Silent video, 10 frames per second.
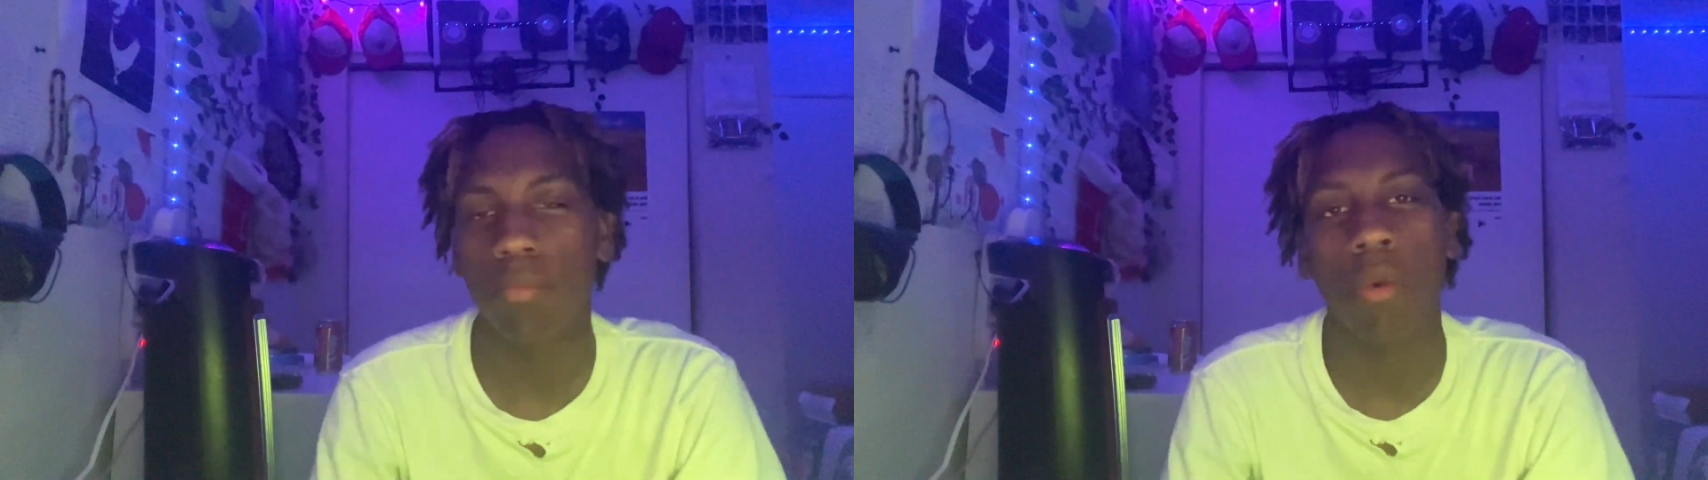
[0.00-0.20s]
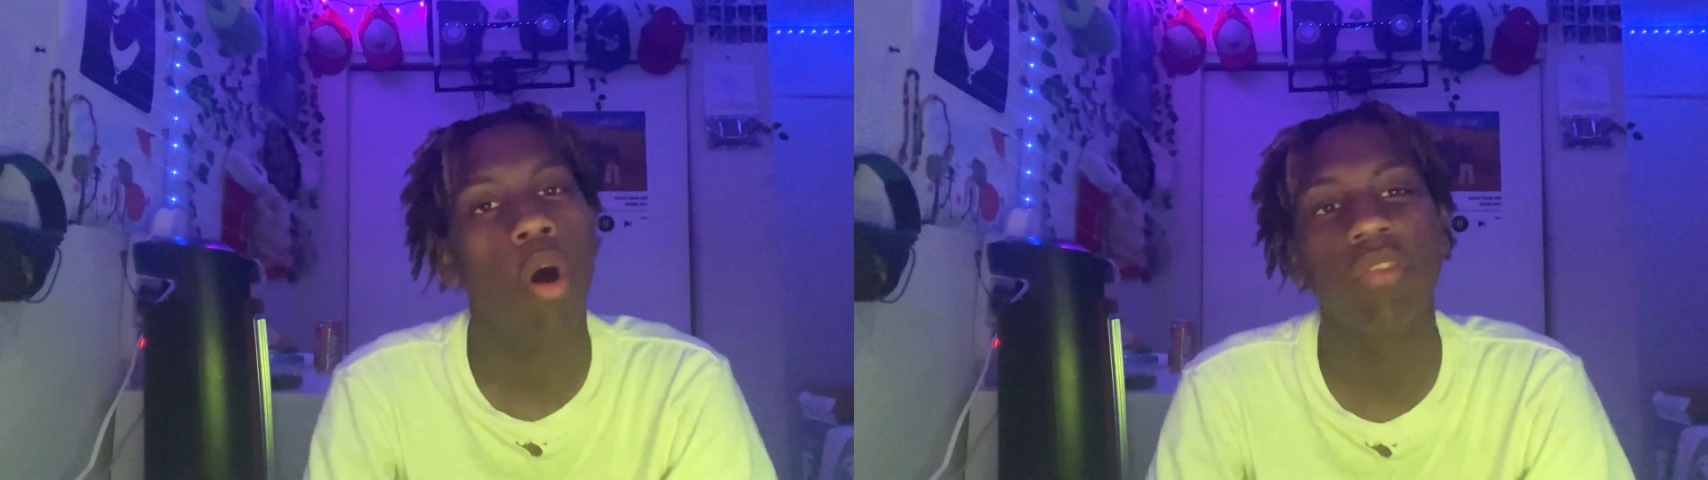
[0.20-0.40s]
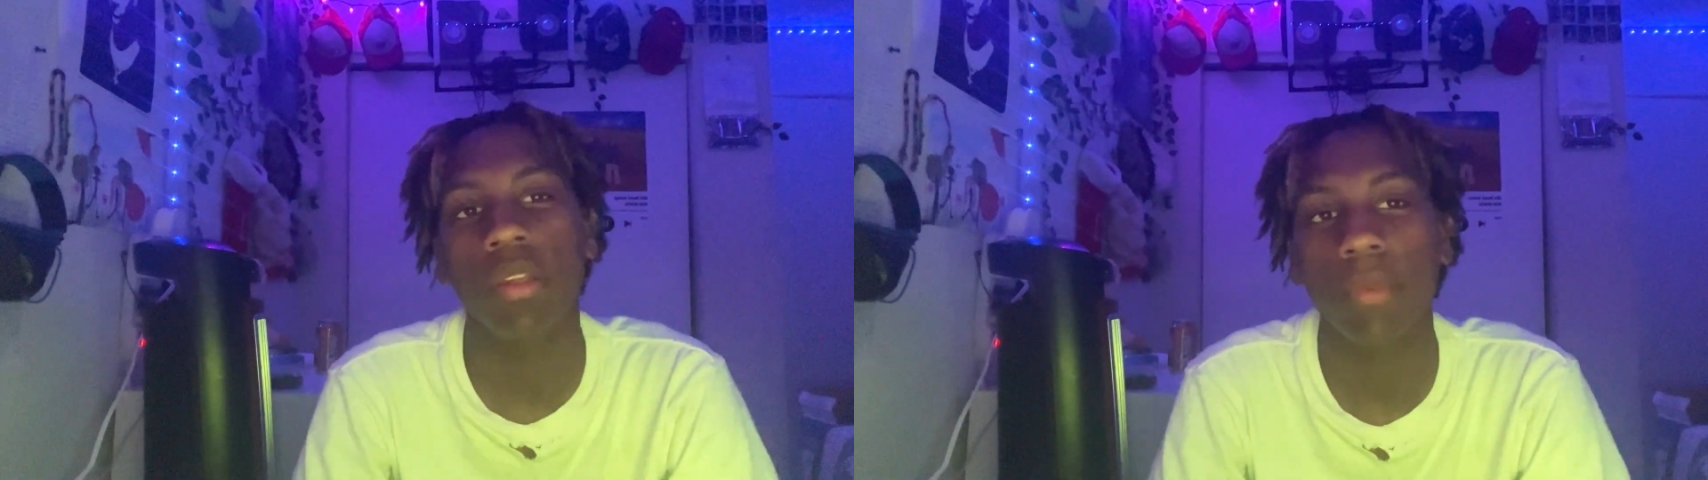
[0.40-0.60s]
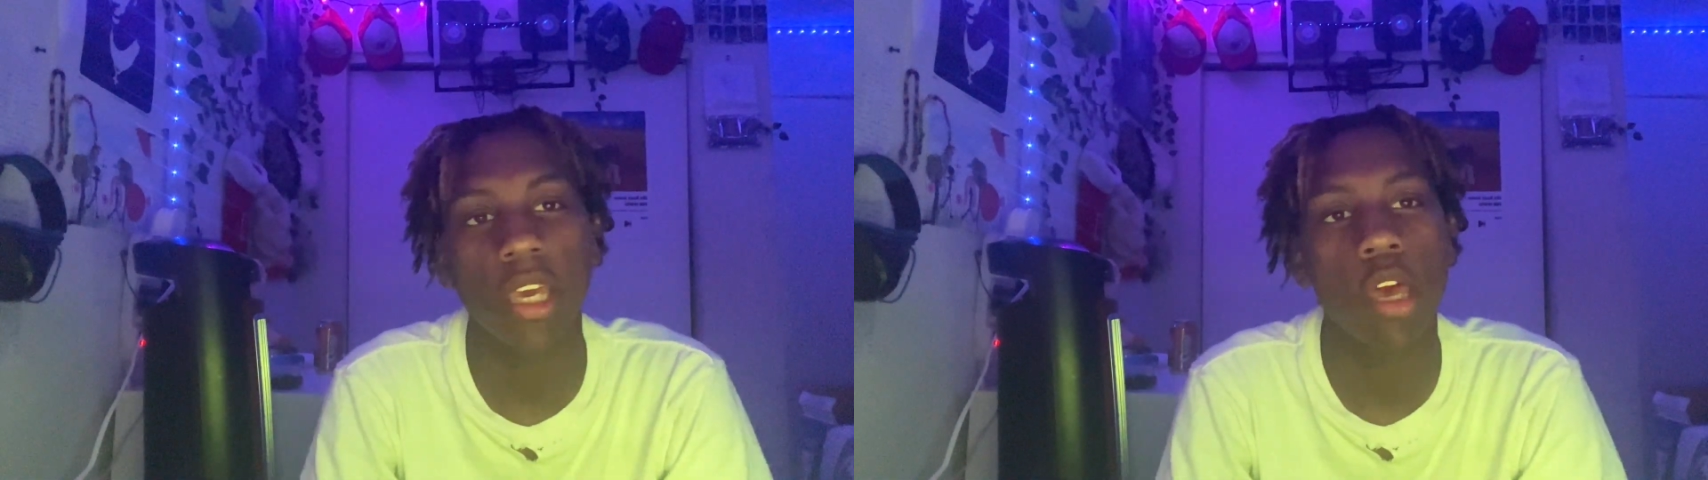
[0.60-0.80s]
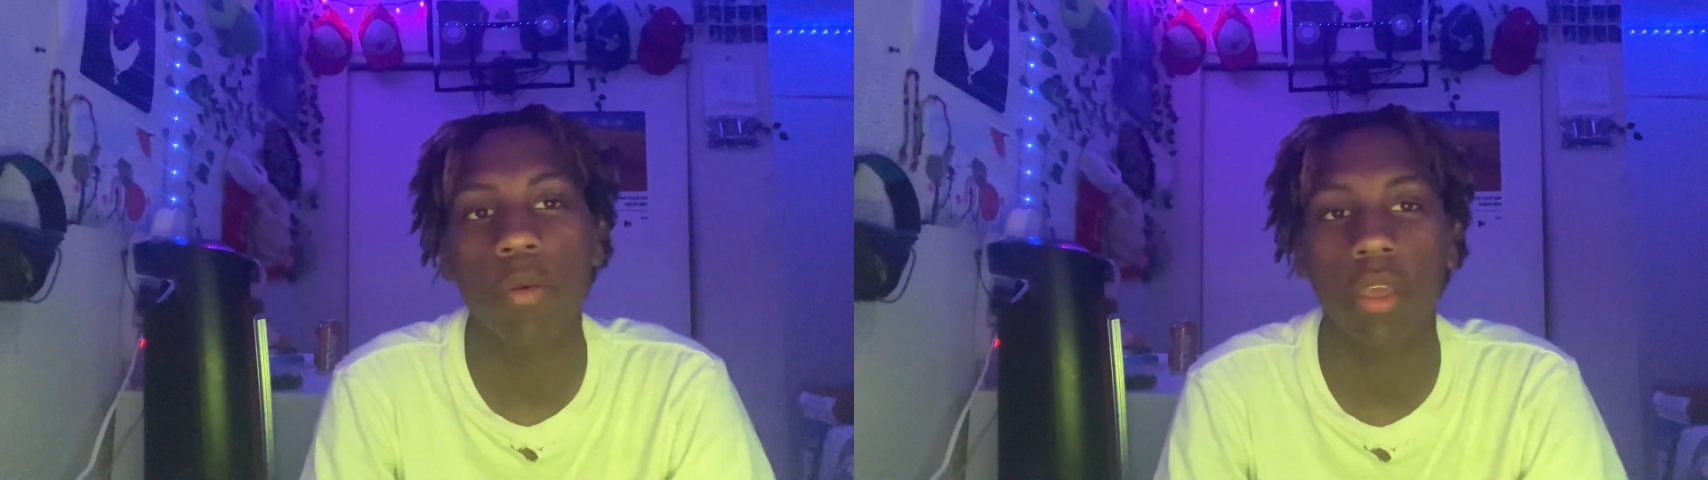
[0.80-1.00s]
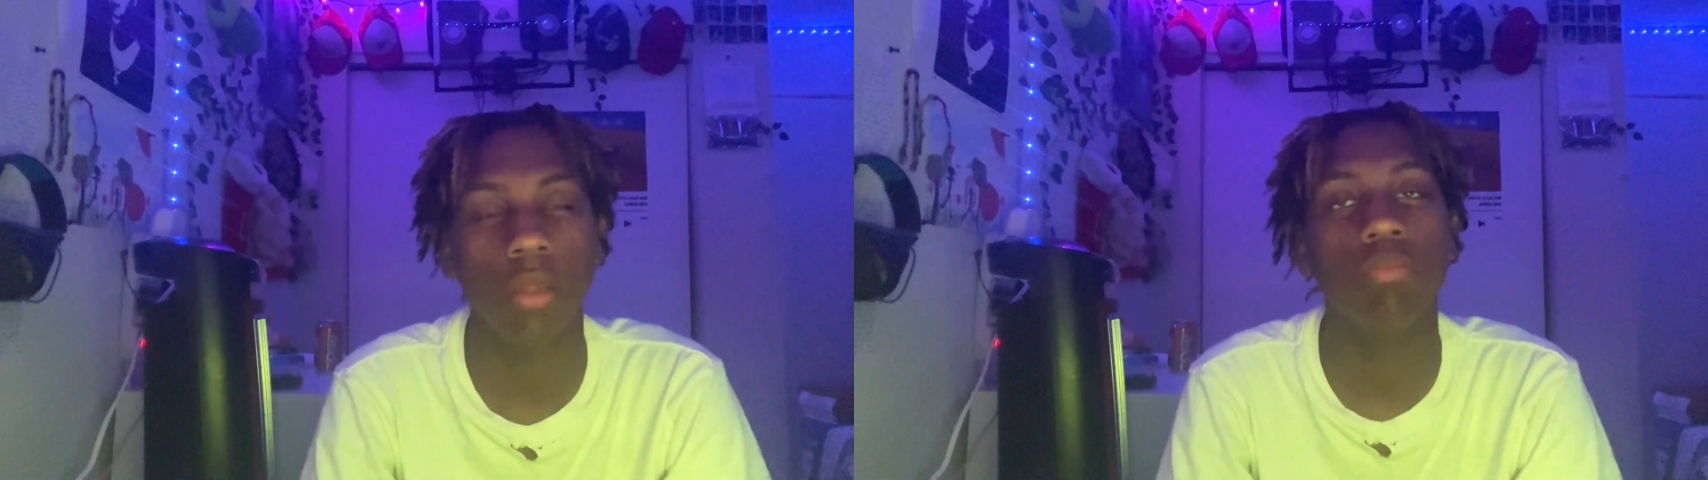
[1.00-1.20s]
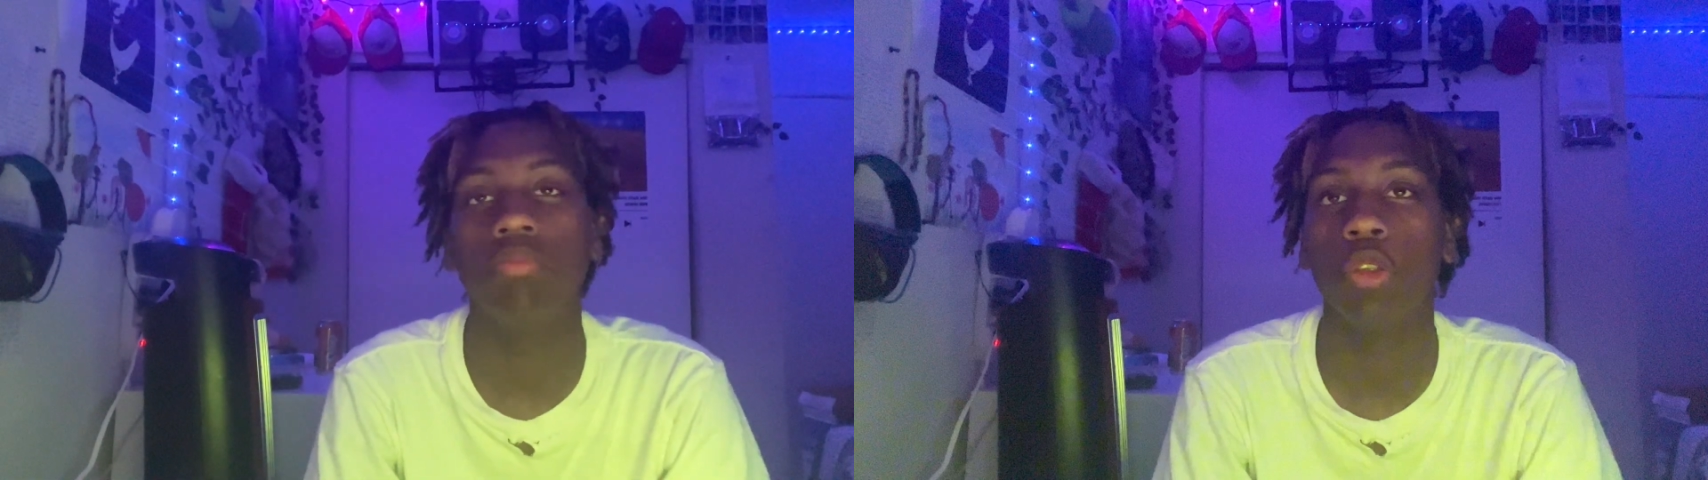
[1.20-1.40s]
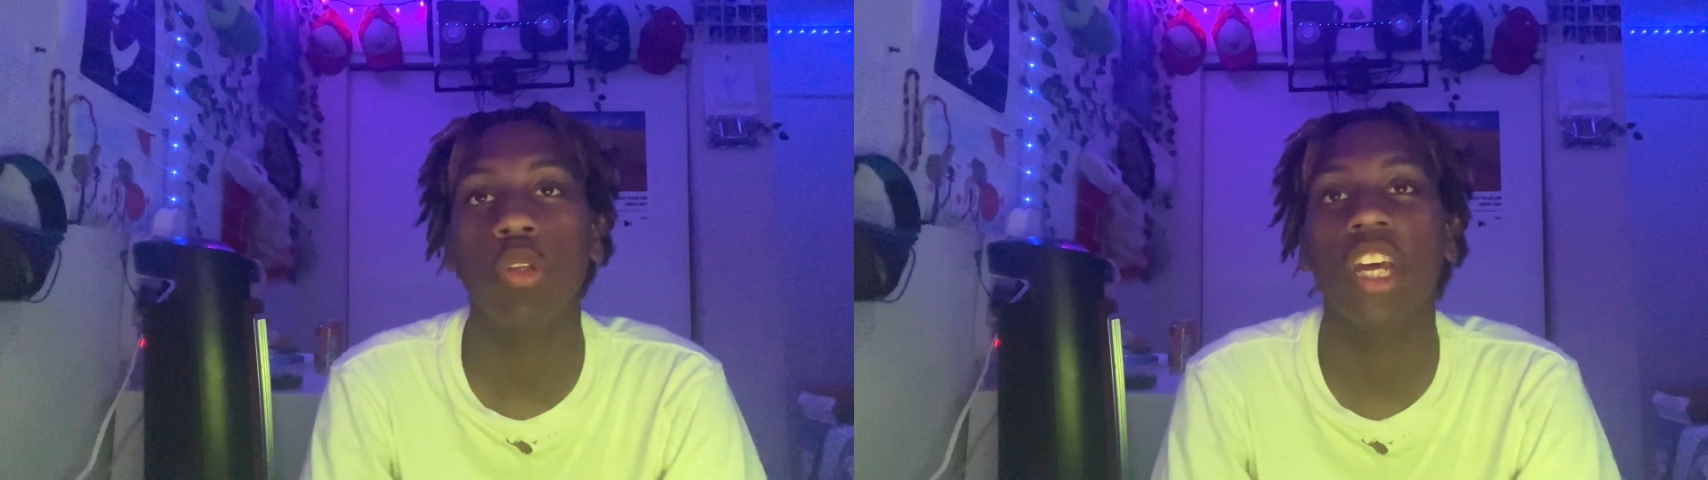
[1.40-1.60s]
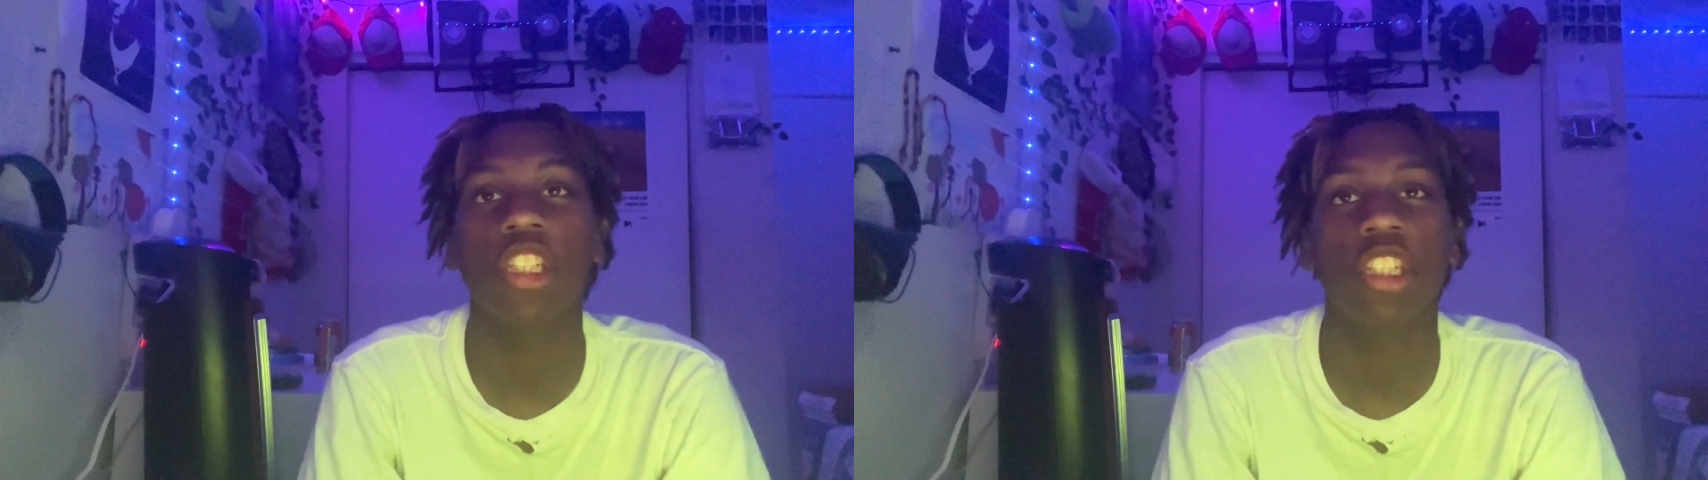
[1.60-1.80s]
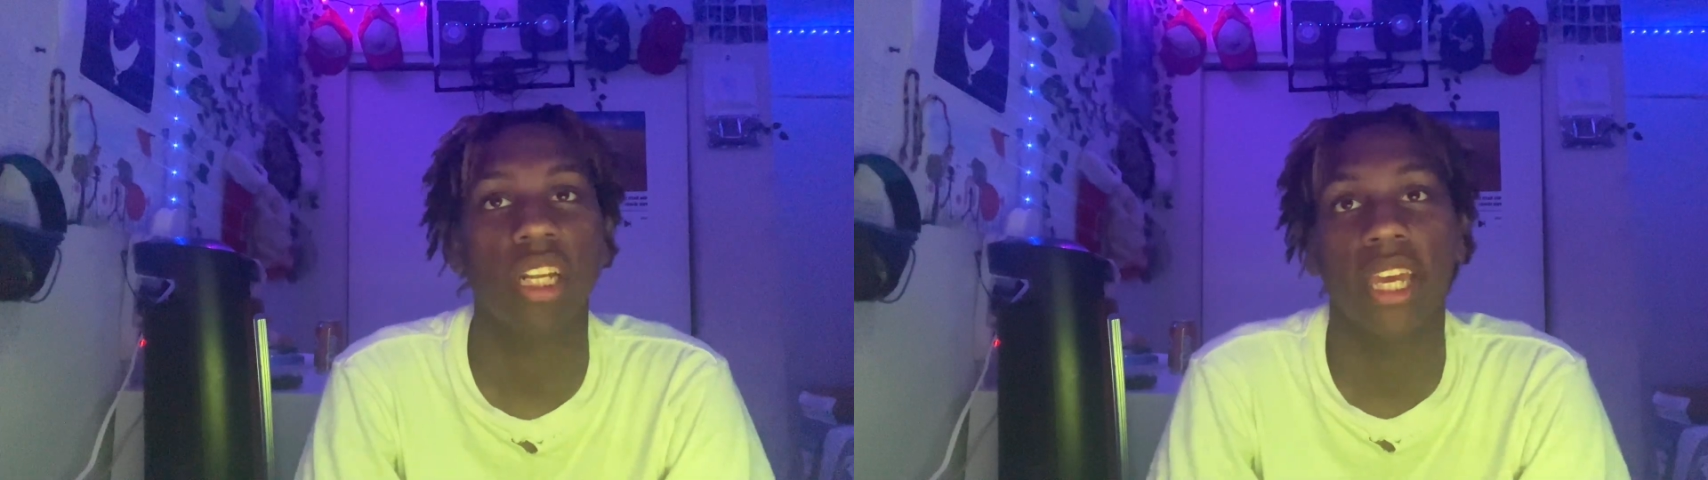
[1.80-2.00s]
hopefully me and him can do that
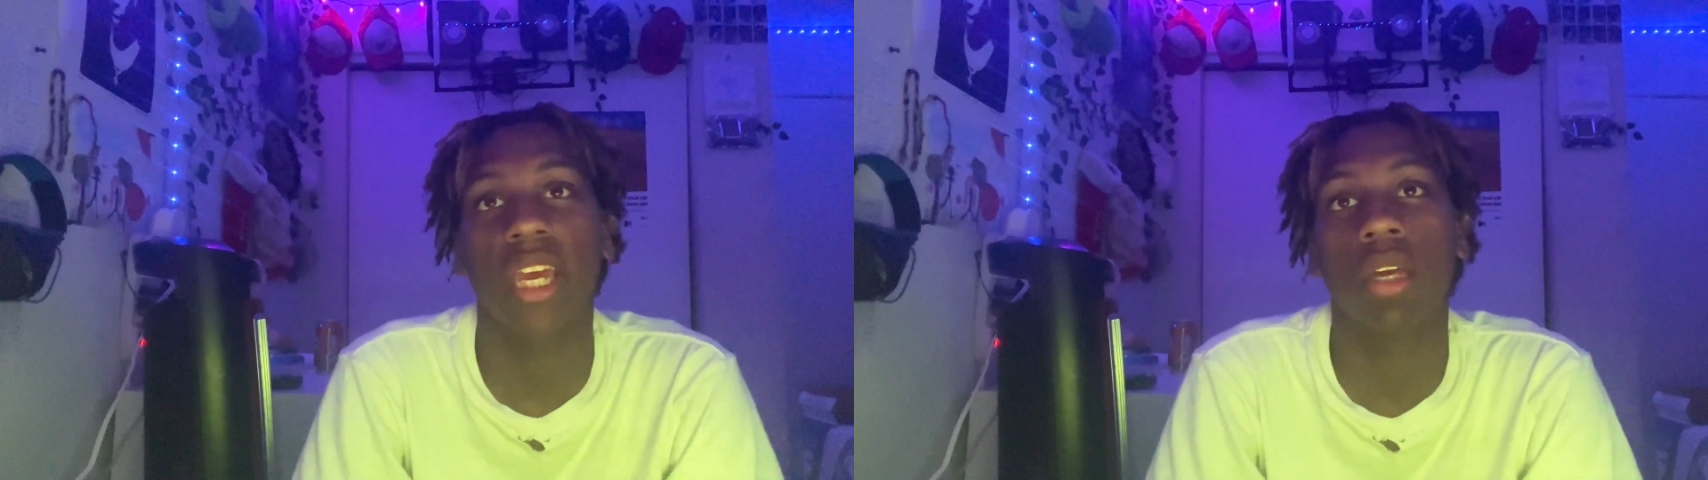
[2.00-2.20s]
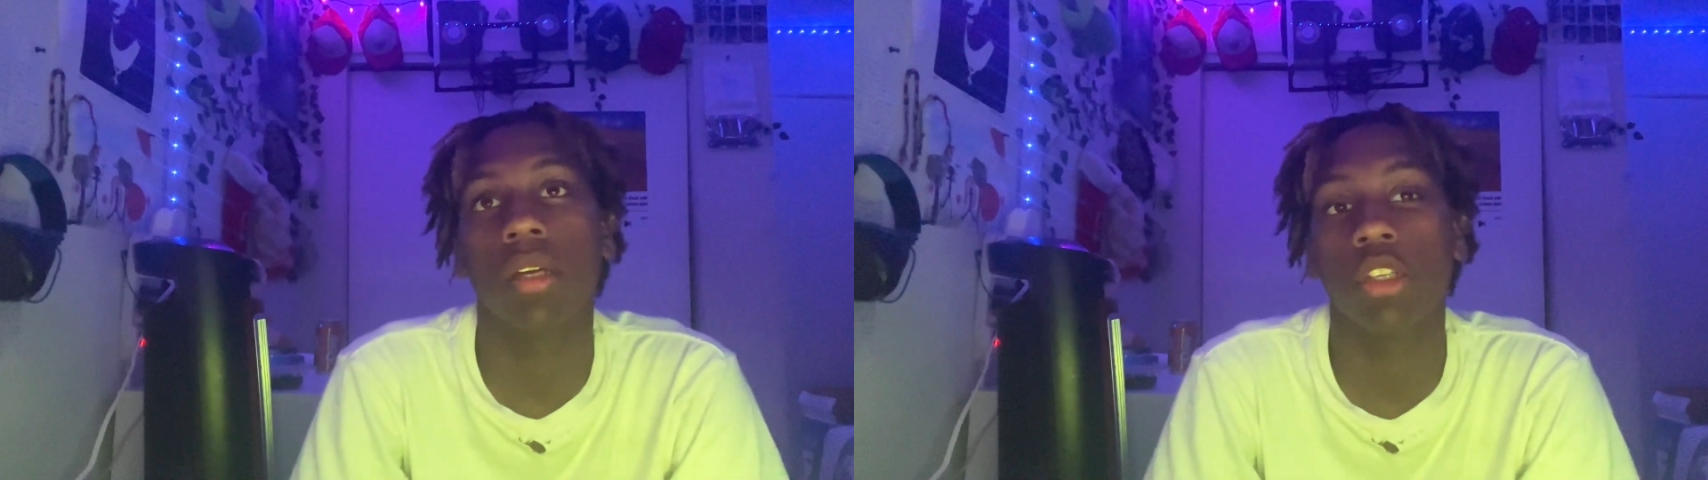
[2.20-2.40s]
shit again.